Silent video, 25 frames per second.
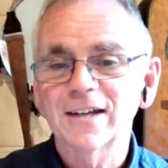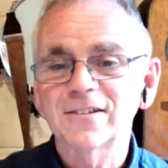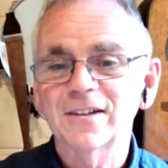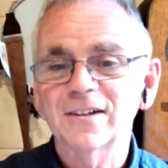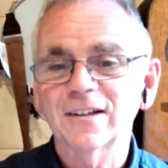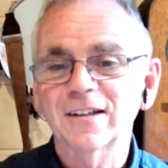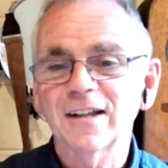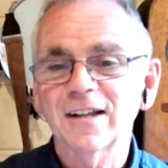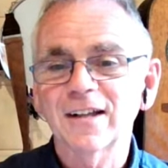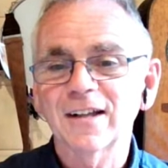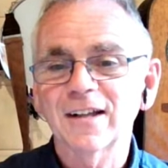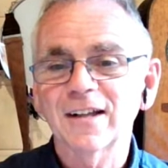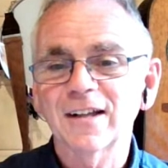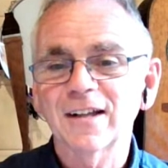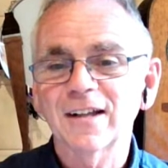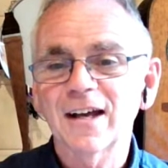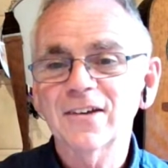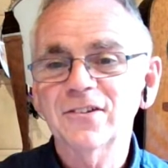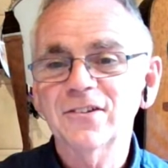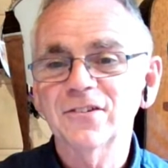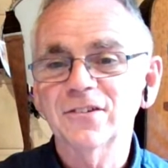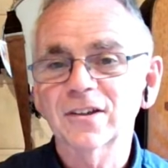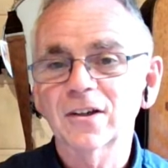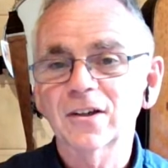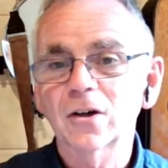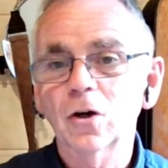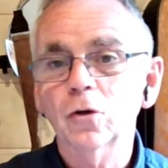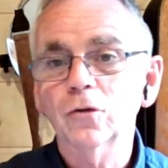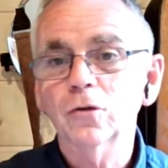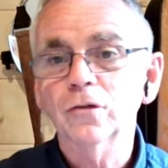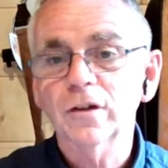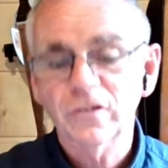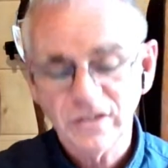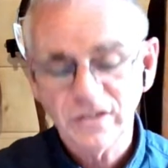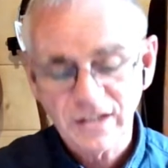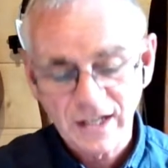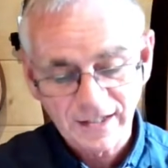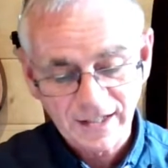to get a license,
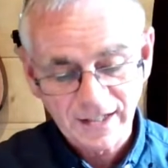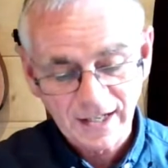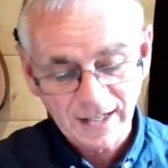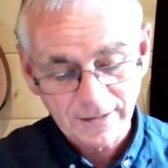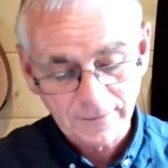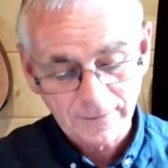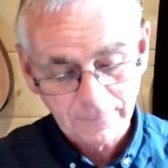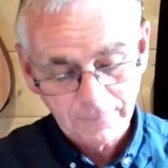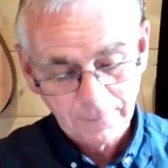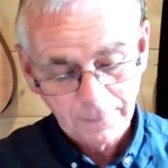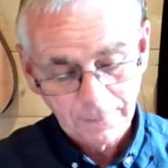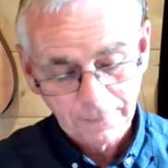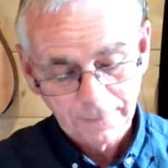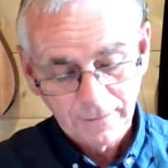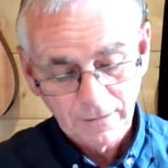according to CNN.